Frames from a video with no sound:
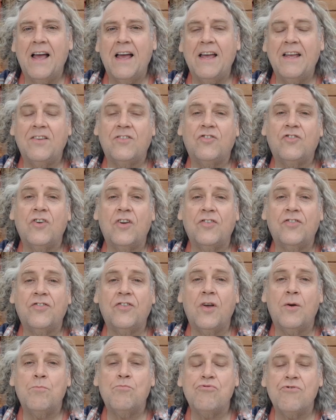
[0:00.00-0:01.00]
It's just
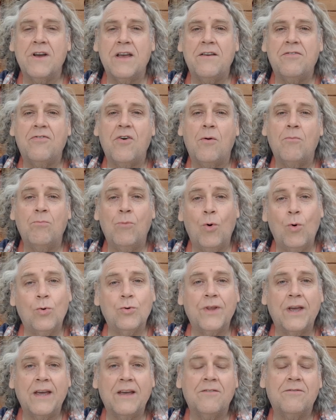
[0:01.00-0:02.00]
a brief
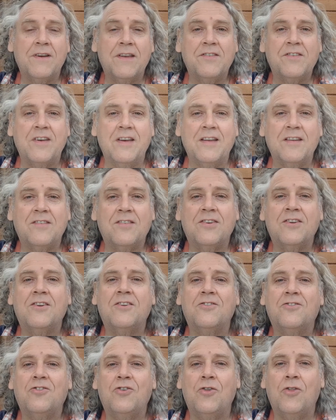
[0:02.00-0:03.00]
morning visit
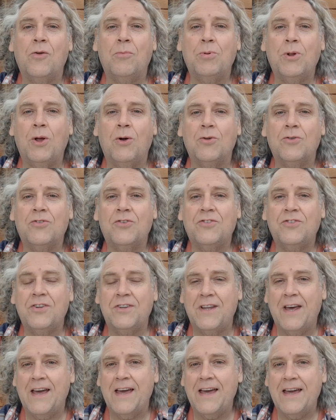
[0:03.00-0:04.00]
to the plot
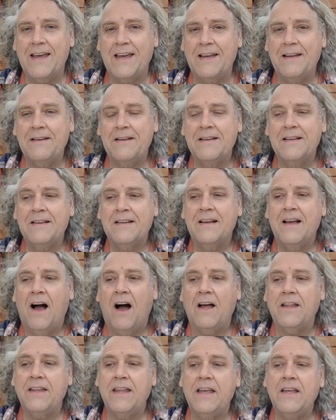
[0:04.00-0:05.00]
today.
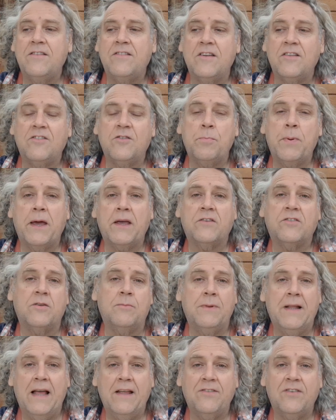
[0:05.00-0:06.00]
I needed to pick
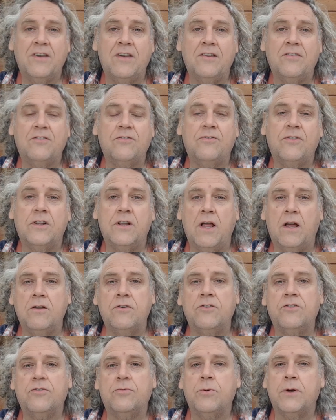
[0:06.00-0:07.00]
some lettuce for
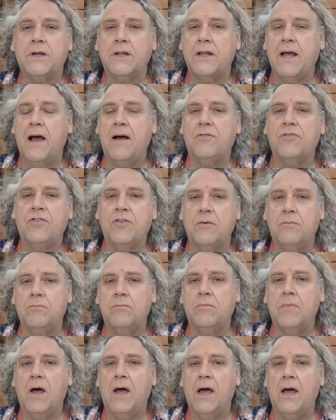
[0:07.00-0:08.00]
lunch. We're going to have
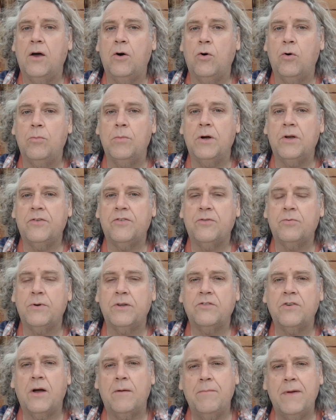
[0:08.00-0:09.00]
some uh, hummus,
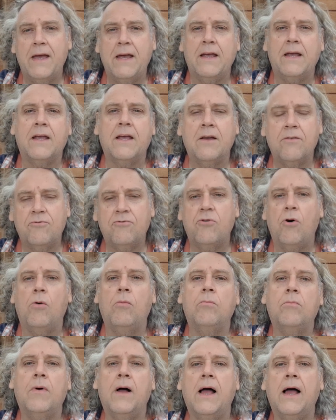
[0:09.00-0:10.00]
which I make
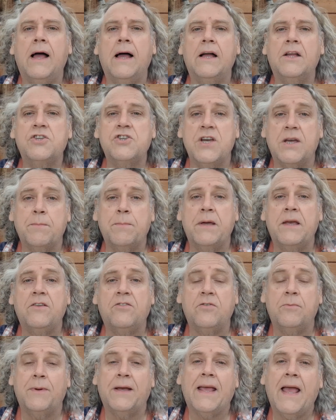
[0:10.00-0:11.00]
from uh,
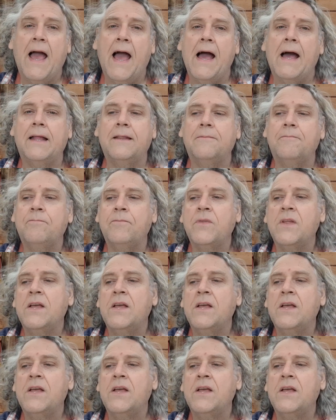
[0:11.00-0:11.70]
chickpeas from a can